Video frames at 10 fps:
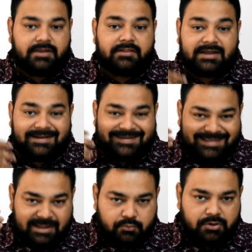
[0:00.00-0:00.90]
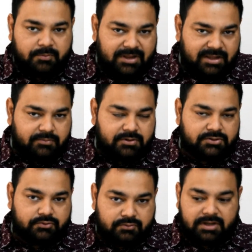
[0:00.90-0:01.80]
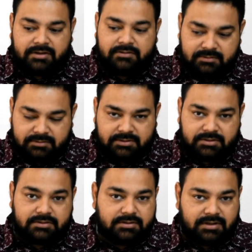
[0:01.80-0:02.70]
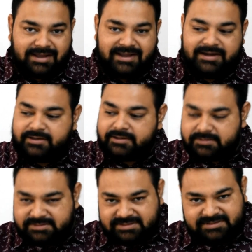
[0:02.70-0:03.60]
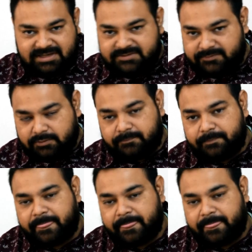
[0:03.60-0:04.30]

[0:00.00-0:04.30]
that they will be able to run the idea successful.